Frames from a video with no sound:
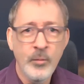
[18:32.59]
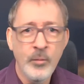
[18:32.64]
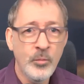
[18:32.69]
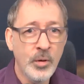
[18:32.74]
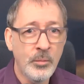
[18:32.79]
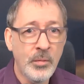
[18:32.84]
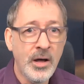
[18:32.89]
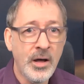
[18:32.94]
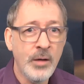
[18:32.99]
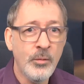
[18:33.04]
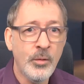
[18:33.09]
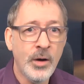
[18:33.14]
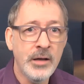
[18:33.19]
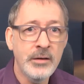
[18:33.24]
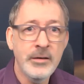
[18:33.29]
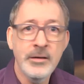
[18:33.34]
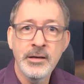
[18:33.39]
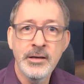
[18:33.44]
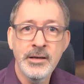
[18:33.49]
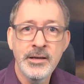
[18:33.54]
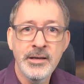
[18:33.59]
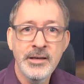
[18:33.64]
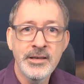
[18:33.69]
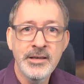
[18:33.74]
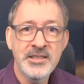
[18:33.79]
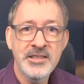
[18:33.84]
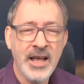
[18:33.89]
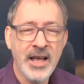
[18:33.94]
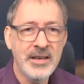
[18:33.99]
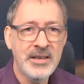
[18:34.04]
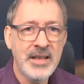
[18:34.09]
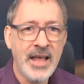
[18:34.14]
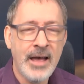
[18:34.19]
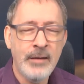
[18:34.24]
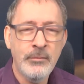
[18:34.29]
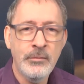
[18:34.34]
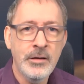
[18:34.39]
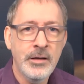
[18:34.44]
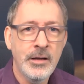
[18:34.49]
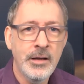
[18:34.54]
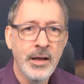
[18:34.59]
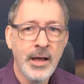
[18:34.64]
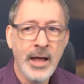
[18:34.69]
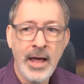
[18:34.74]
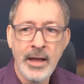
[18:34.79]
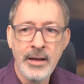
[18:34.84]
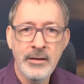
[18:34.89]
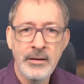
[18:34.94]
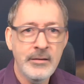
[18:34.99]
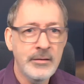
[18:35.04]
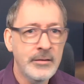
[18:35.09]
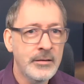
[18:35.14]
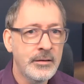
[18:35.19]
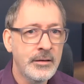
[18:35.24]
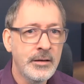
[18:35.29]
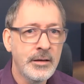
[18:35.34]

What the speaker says: But my one sat down and